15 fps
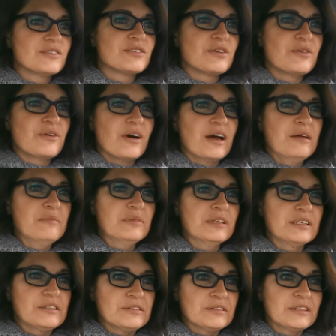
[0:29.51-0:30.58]
So I'm
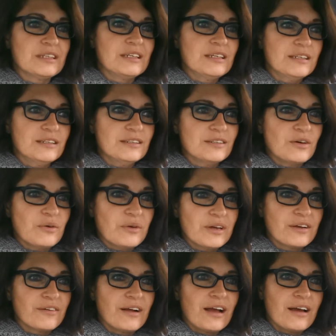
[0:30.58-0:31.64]
literally
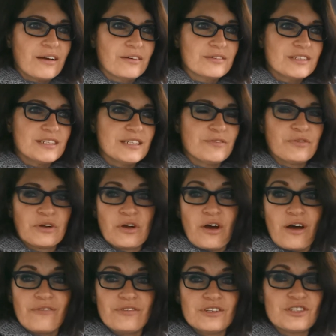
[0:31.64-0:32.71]
going around to different
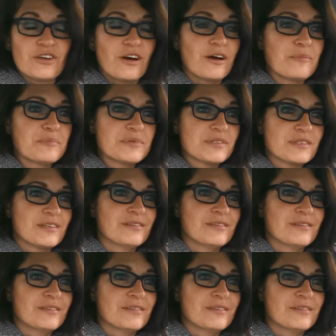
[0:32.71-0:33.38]
coffee shops,